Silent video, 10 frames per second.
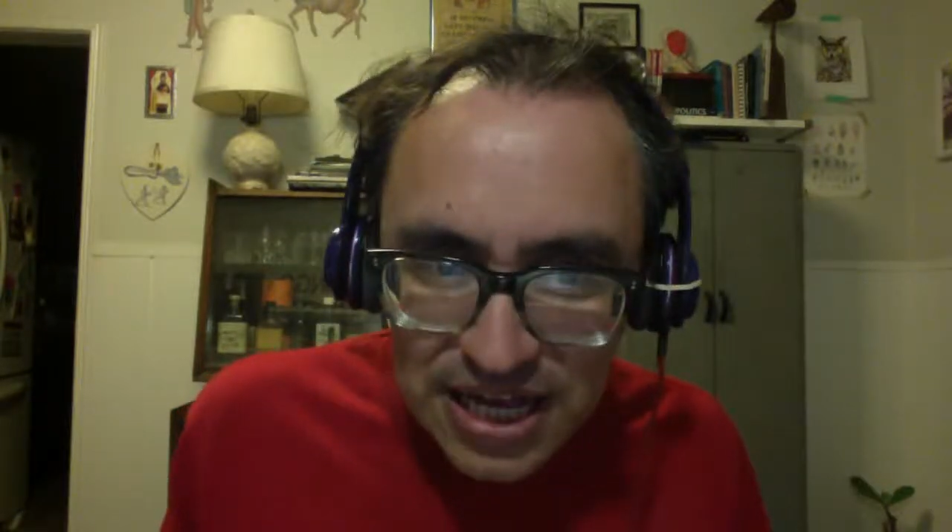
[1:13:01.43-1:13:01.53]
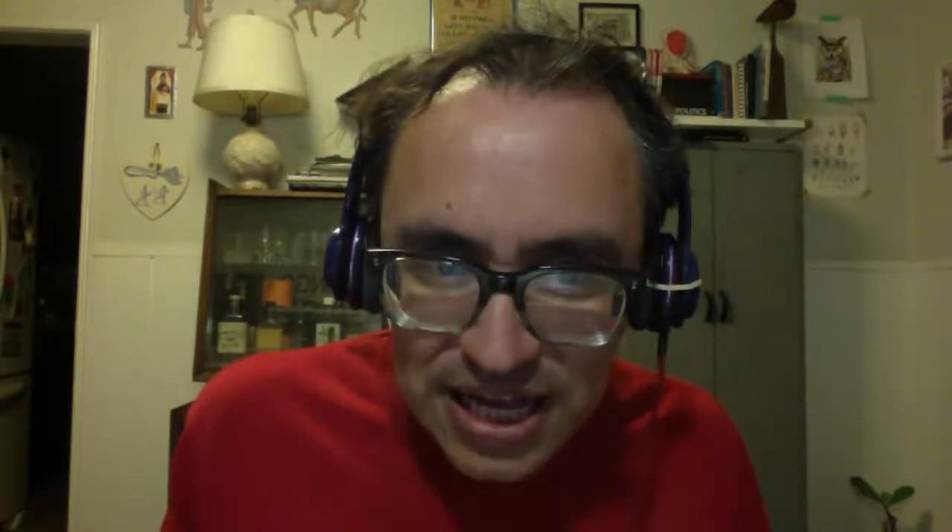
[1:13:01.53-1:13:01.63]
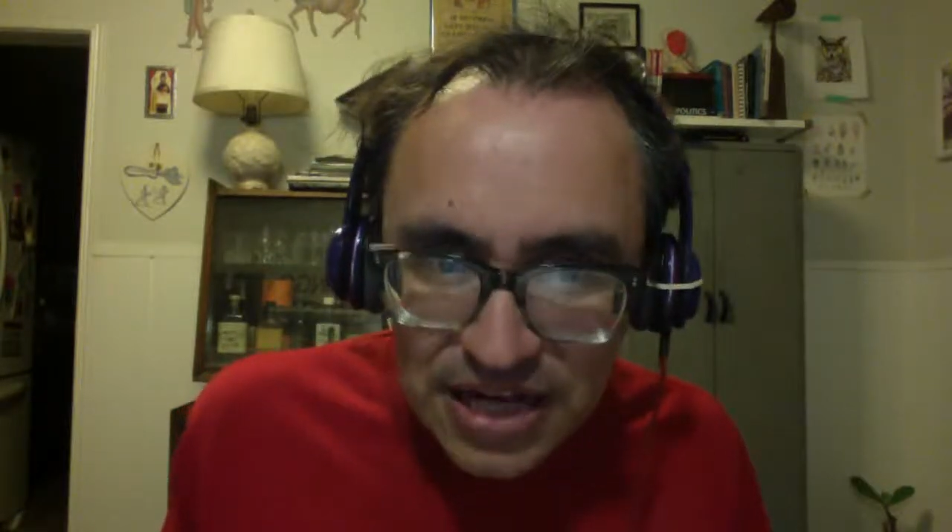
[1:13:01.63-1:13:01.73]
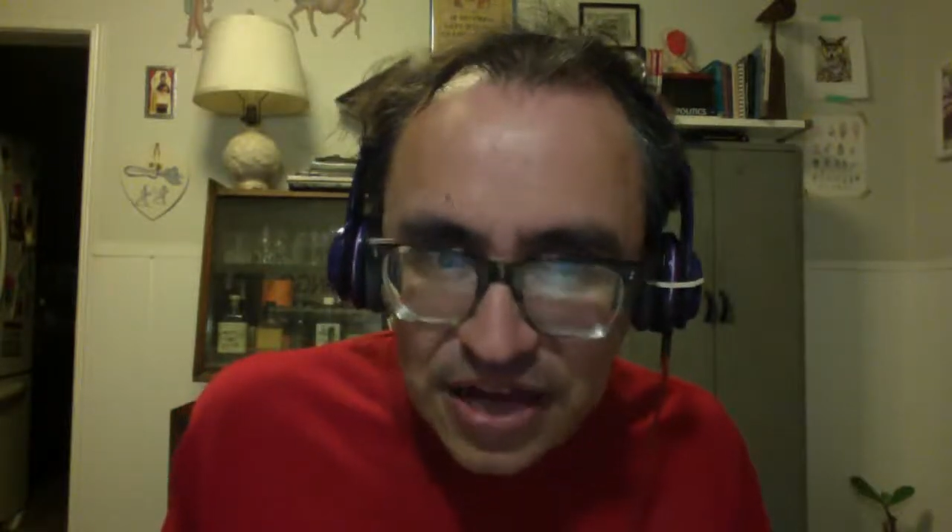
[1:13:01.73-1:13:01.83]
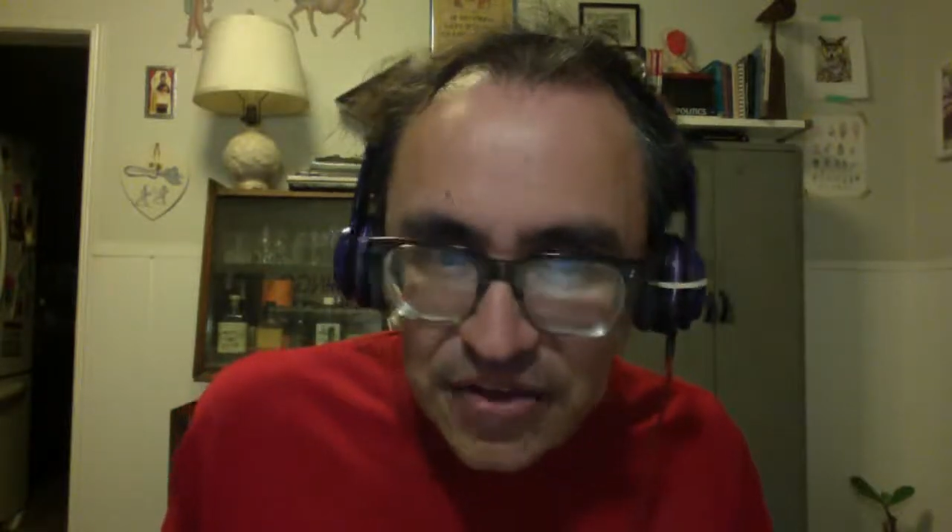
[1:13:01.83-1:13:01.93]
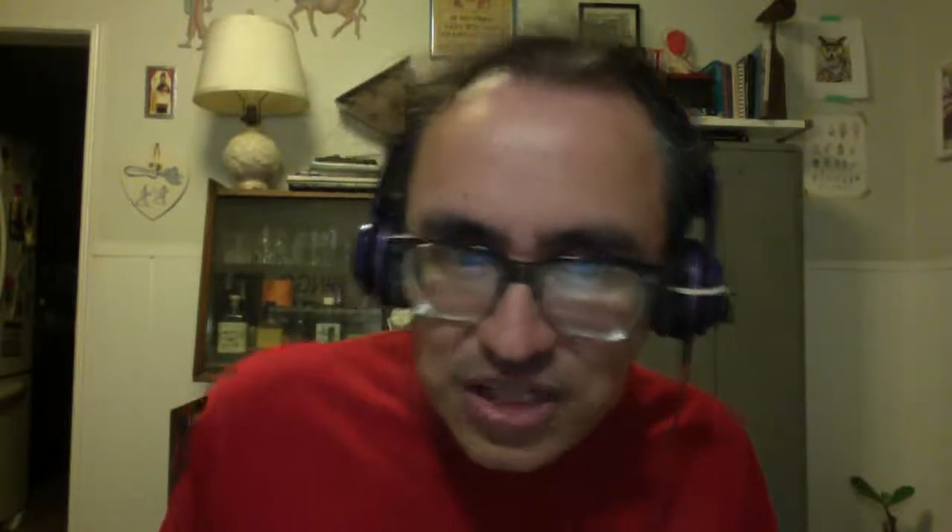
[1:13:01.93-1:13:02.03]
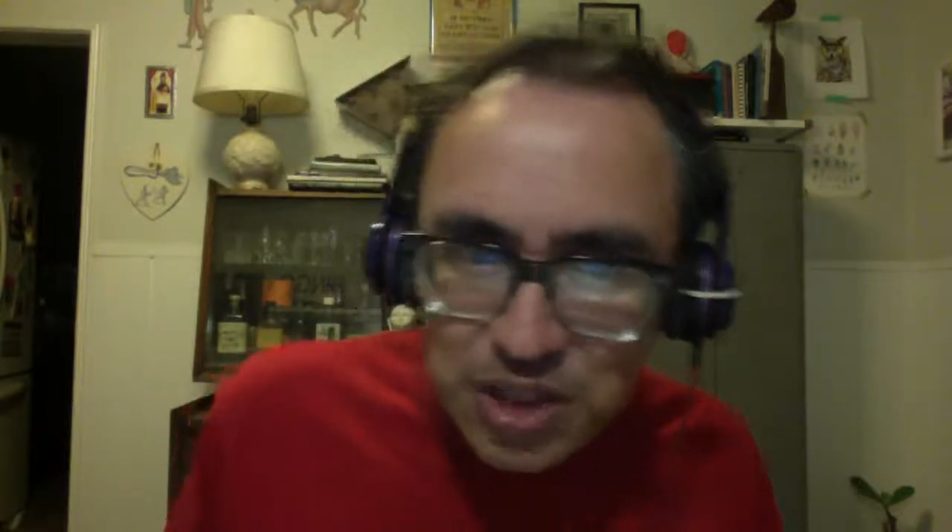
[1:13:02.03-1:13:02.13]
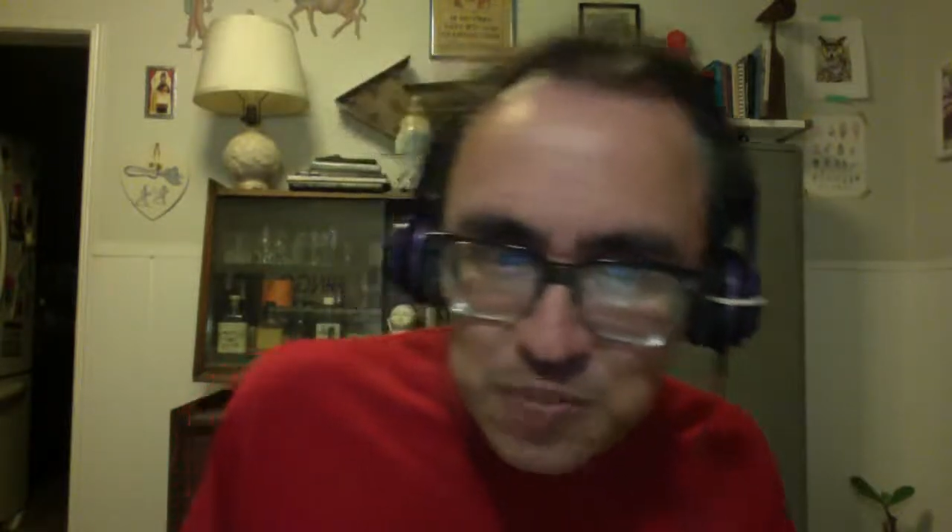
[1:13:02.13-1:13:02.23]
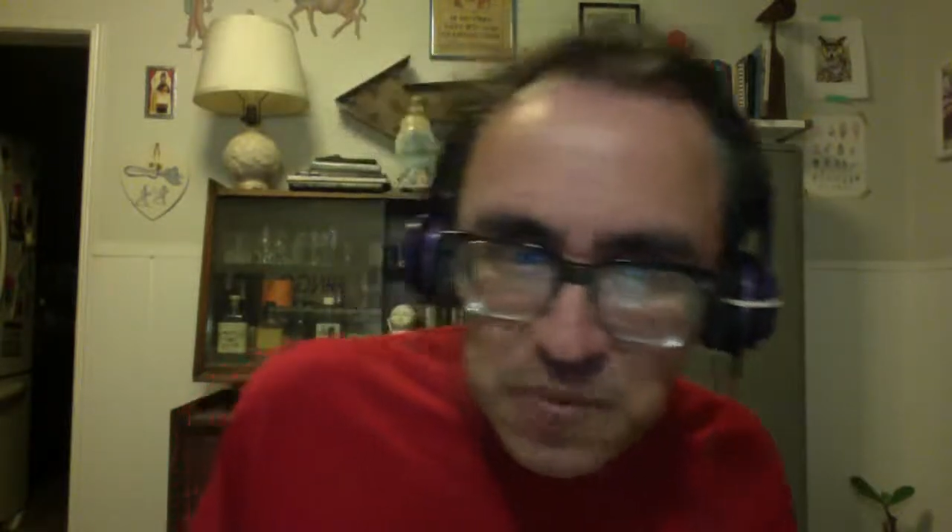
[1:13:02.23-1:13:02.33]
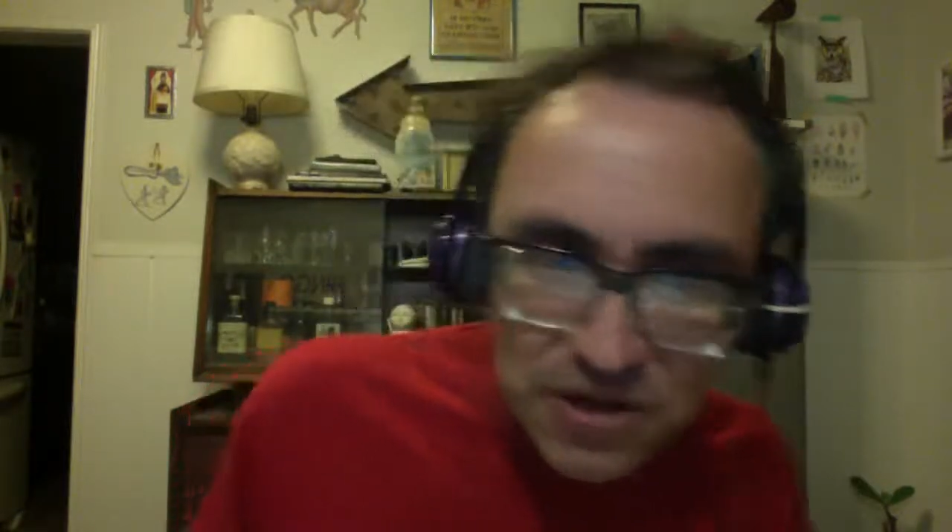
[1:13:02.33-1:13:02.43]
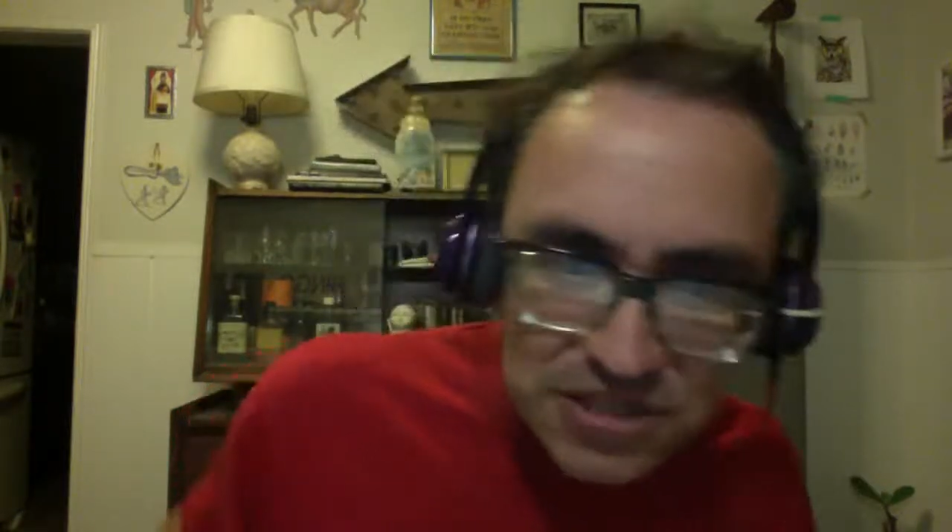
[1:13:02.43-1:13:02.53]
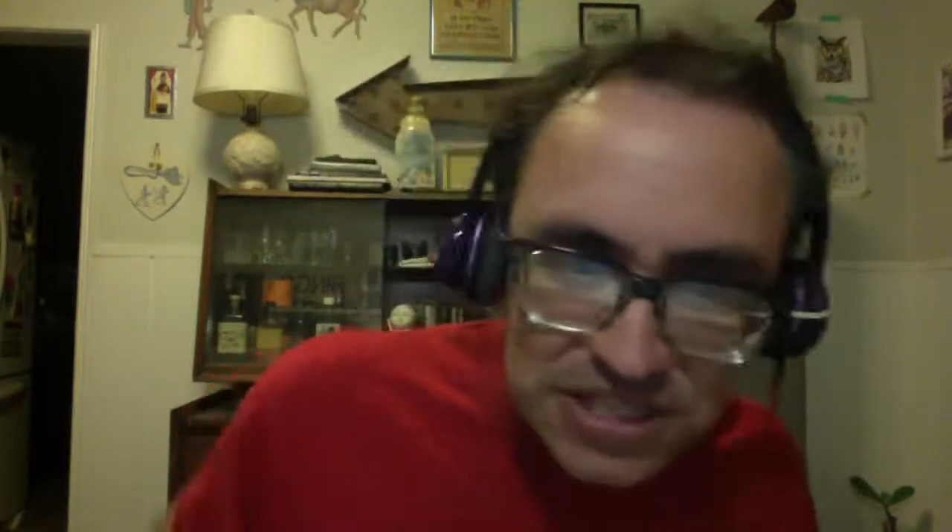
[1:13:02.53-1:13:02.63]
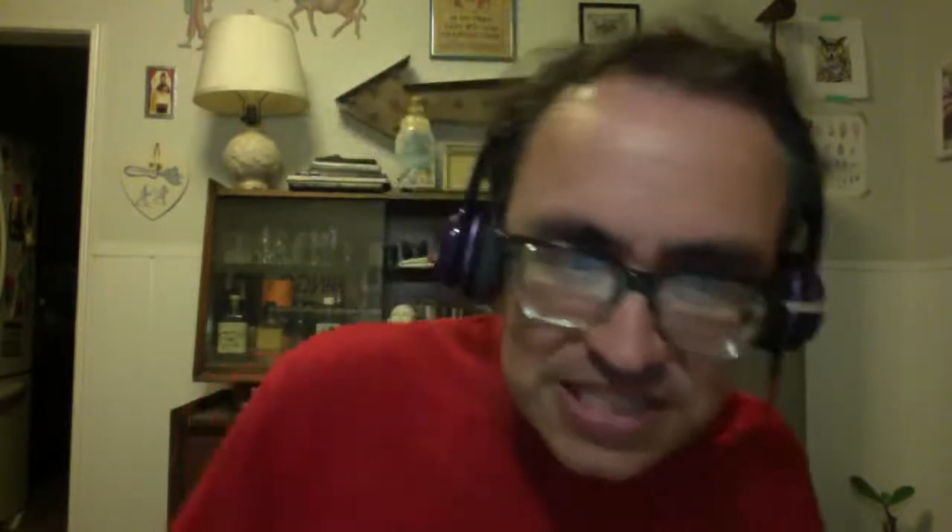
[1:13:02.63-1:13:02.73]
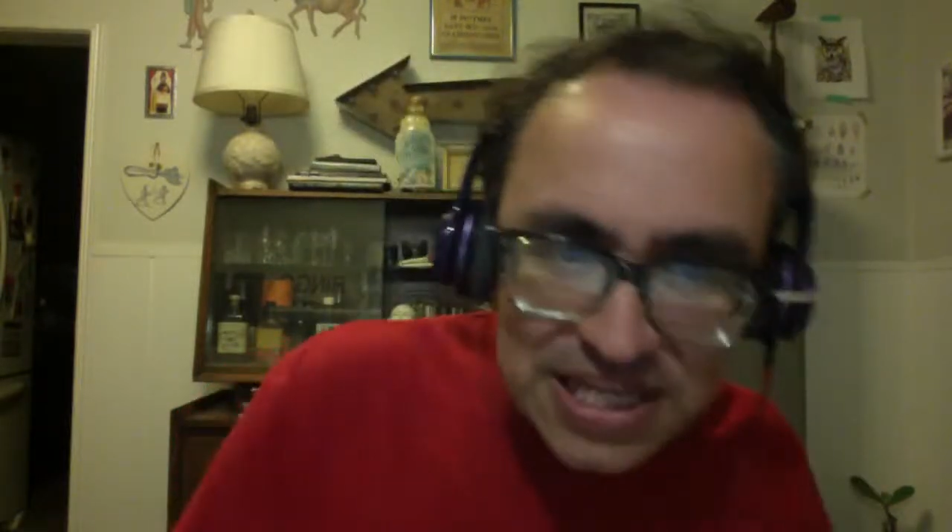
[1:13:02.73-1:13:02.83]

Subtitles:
and all the conspiracies